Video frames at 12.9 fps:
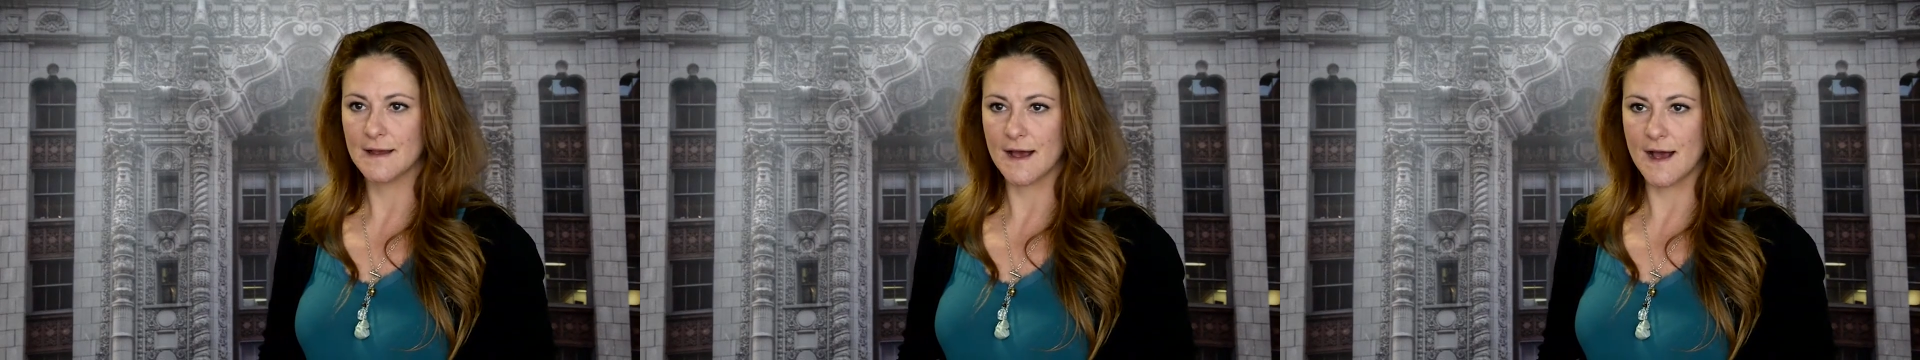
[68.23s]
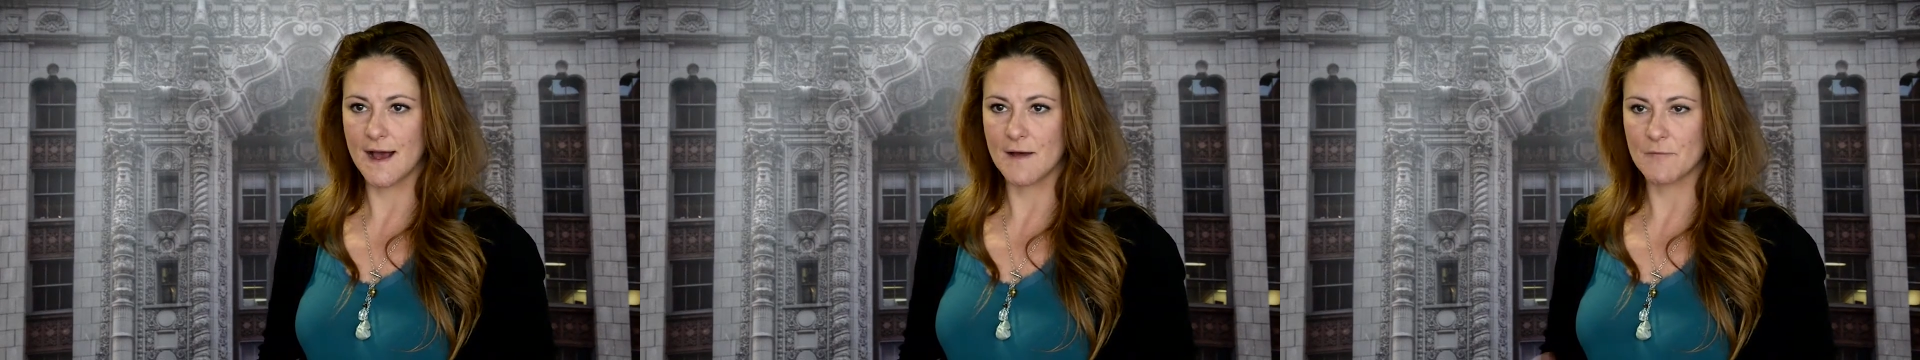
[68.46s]

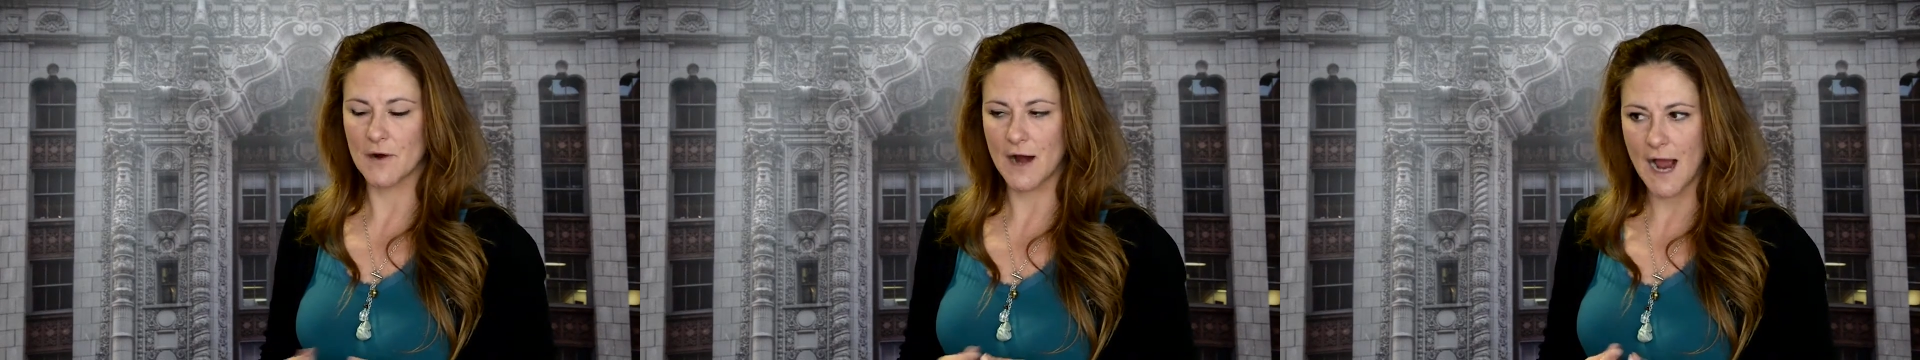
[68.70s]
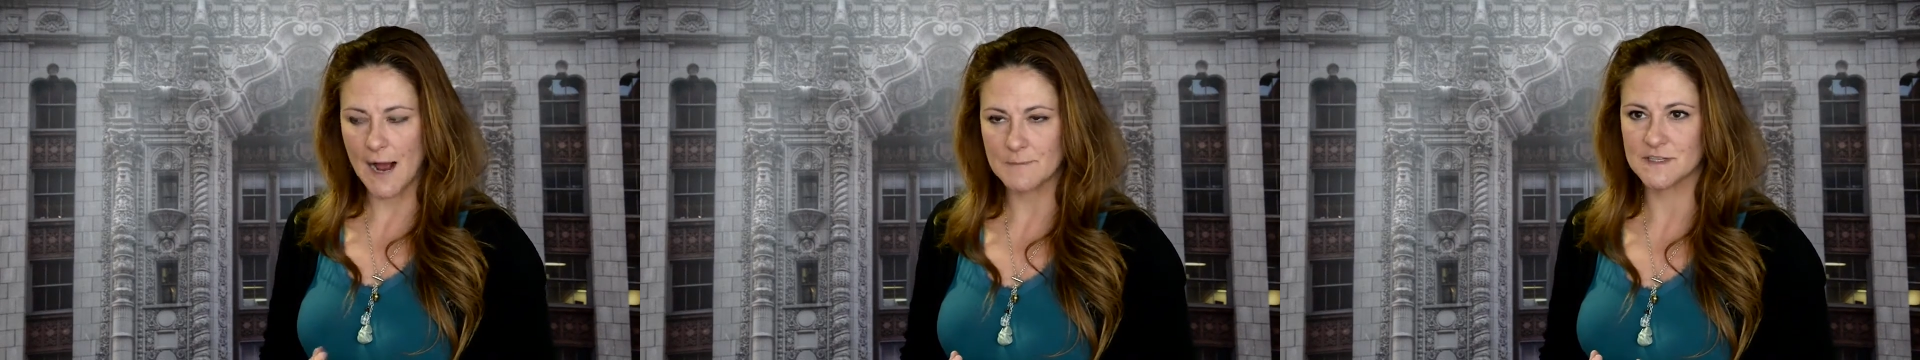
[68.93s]
um,
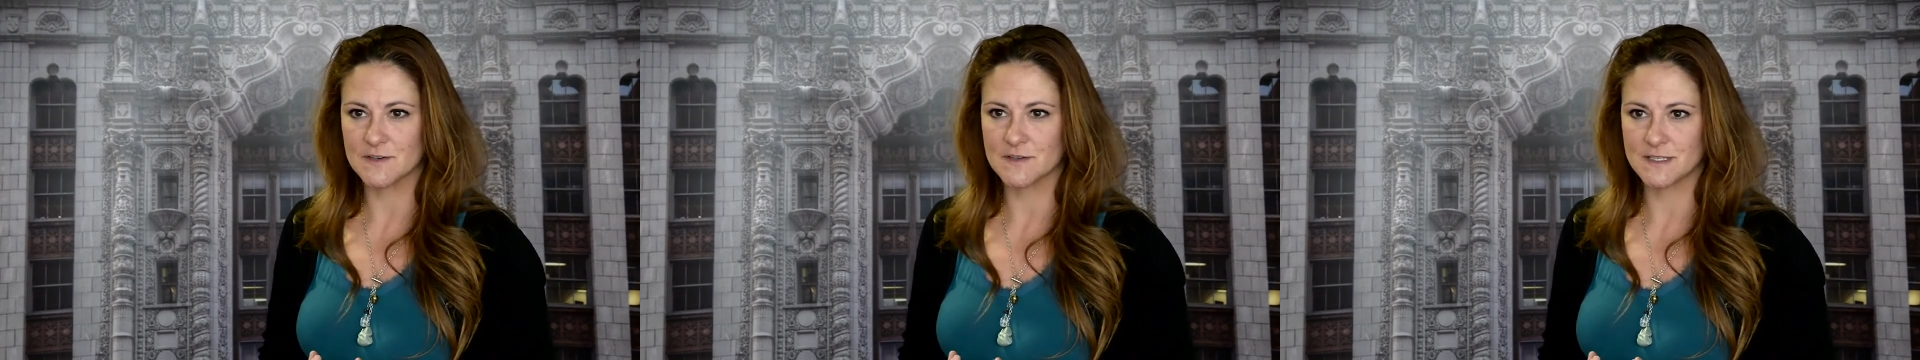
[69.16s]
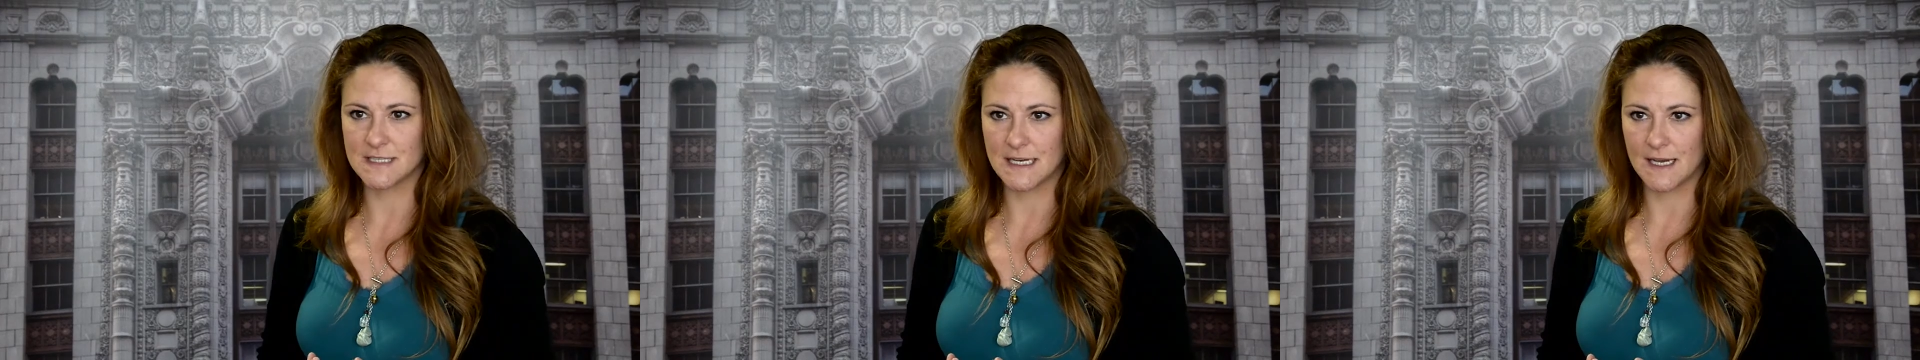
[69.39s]
perhaps you're
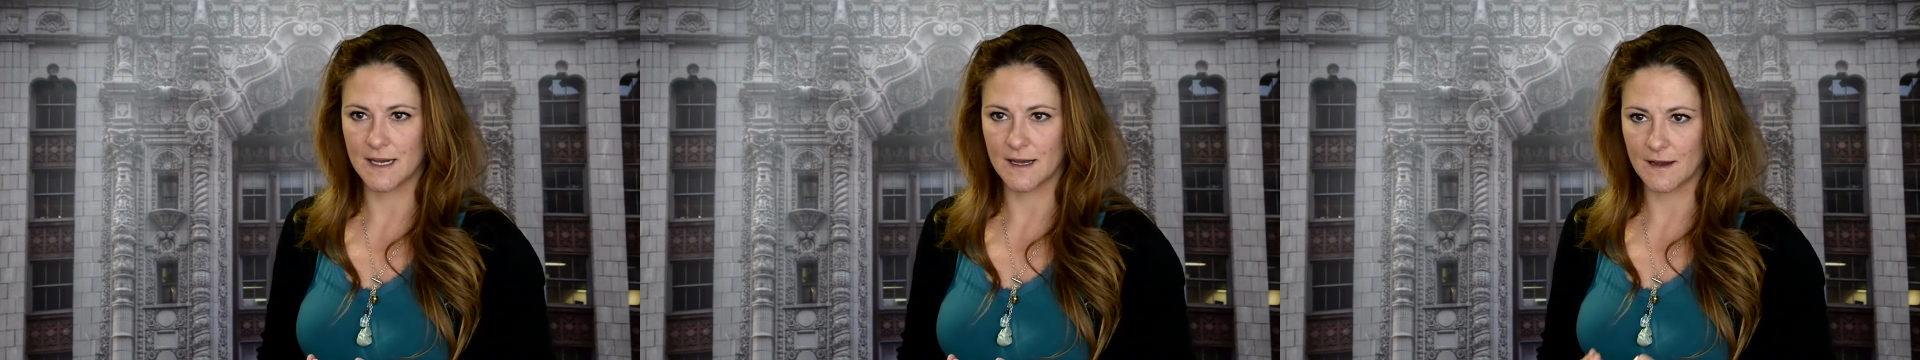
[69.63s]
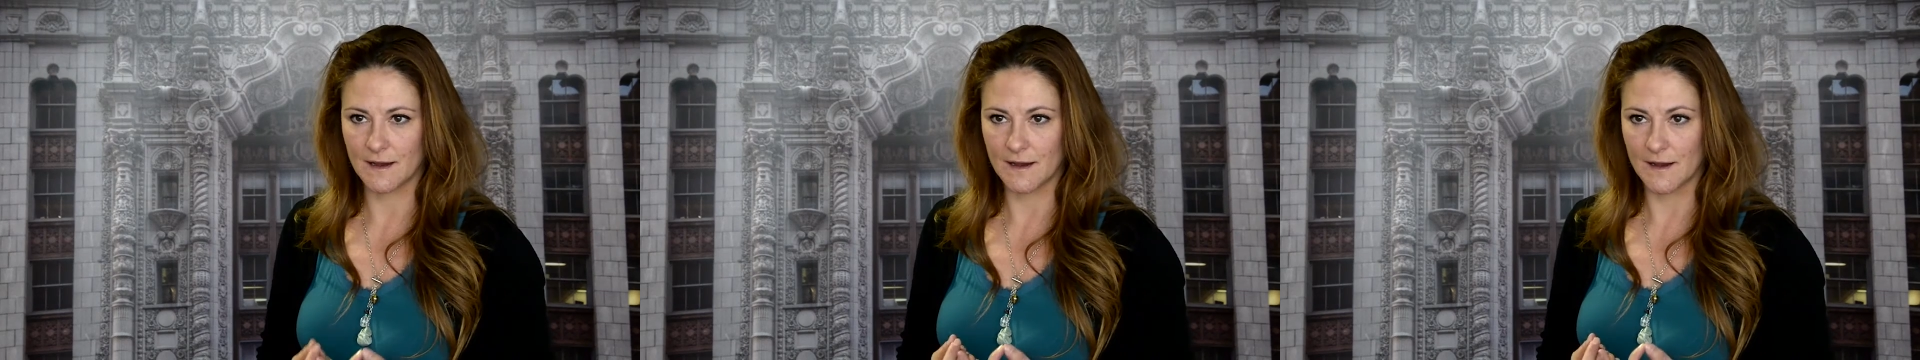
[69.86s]
seeing